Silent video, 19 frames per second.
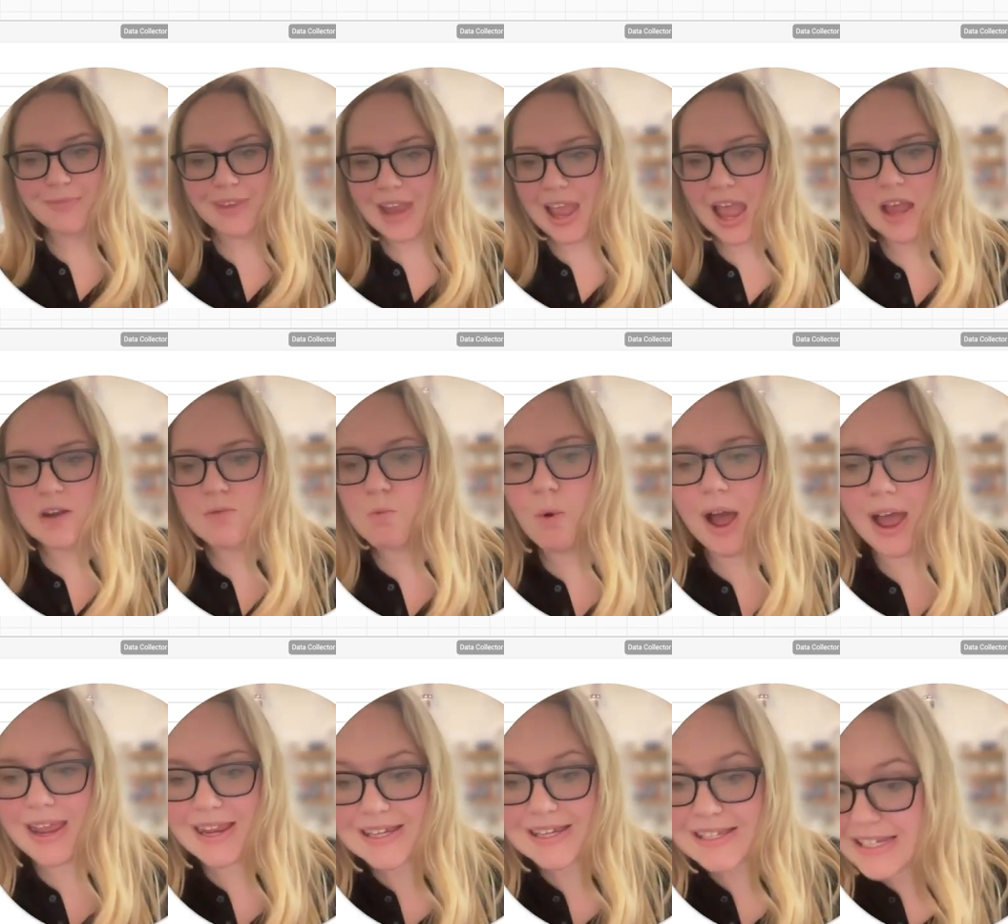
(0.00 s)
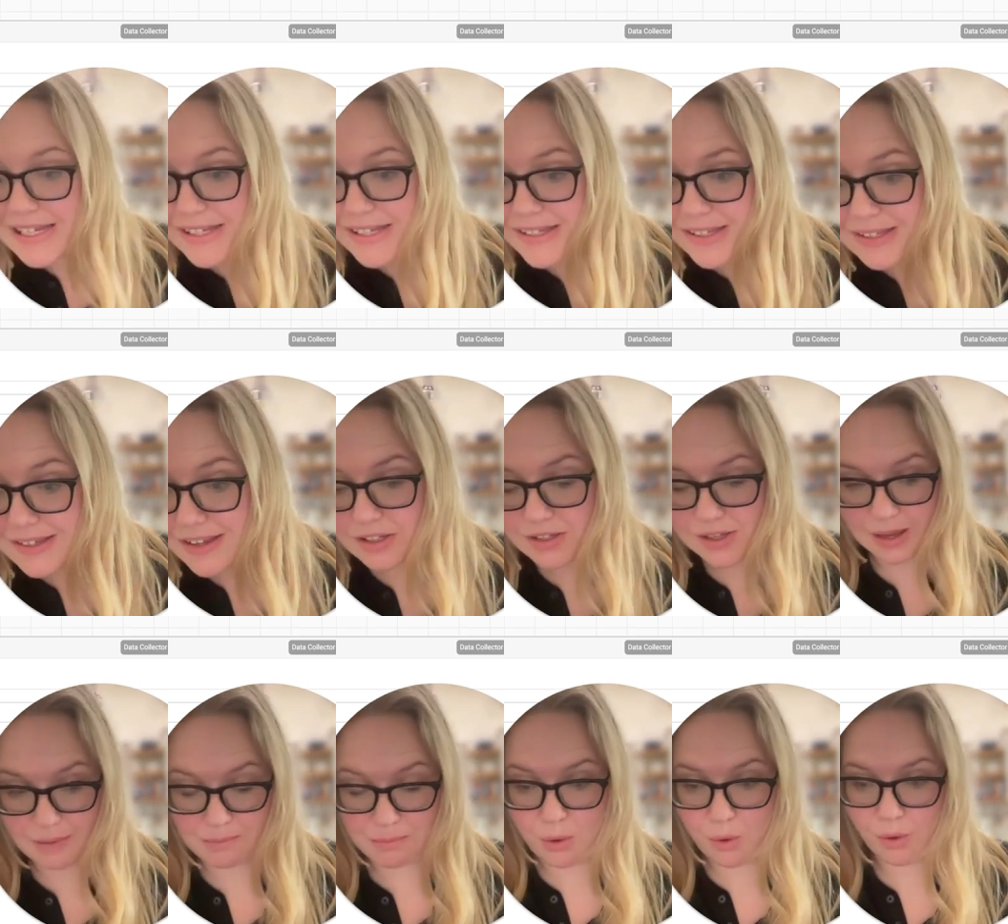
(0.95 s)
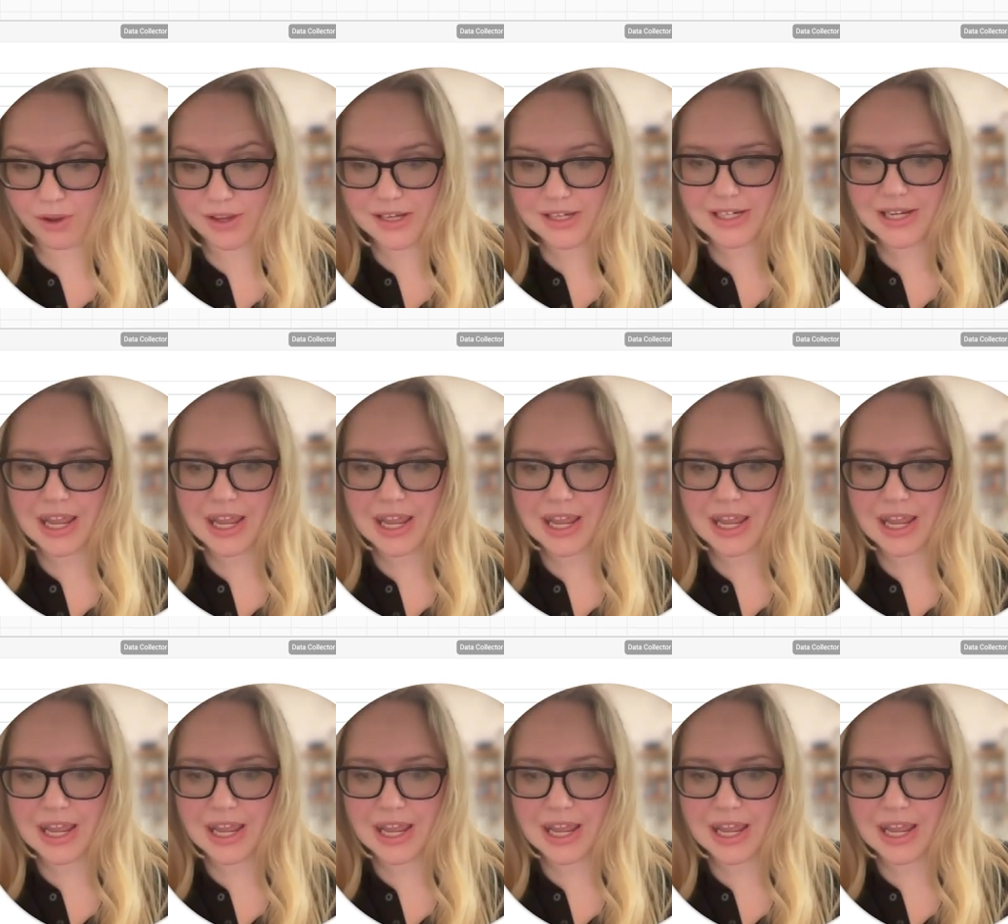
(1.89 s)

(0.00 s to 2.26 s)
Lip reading: And why is this important?